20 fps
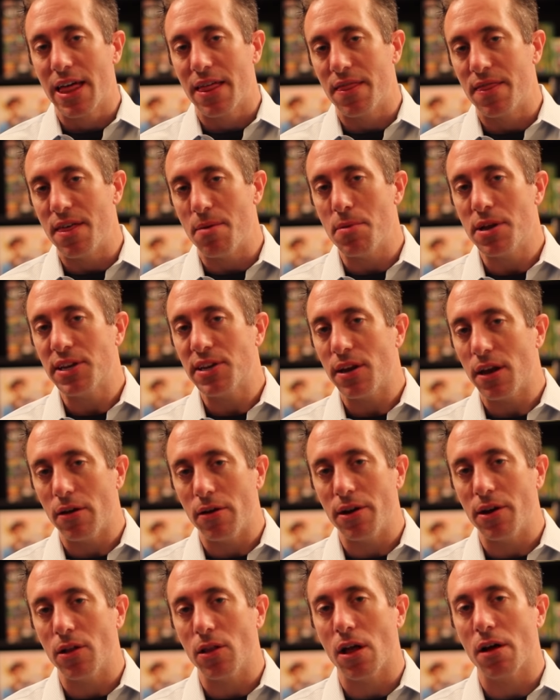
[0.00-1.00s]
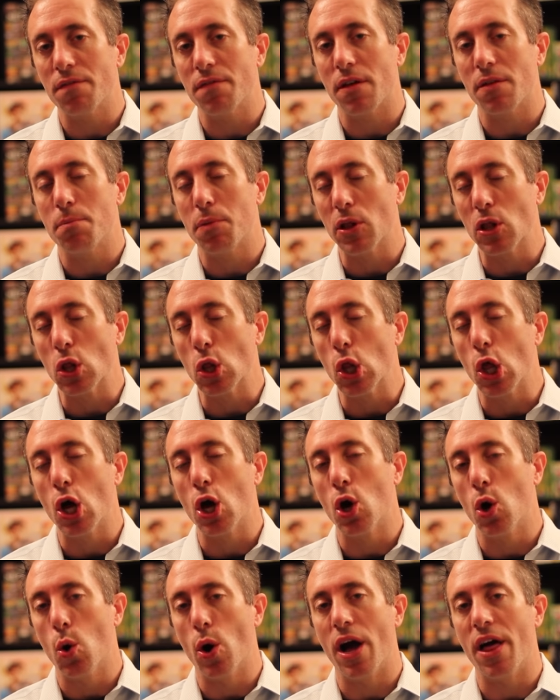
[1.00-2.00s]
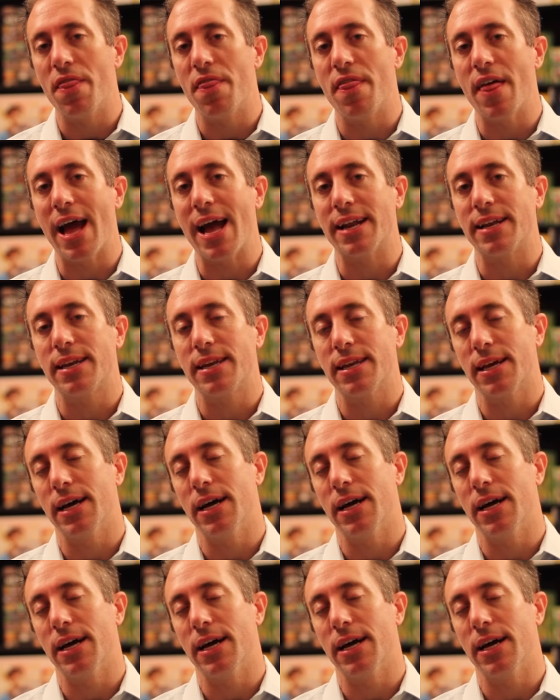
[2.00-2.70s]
the material below that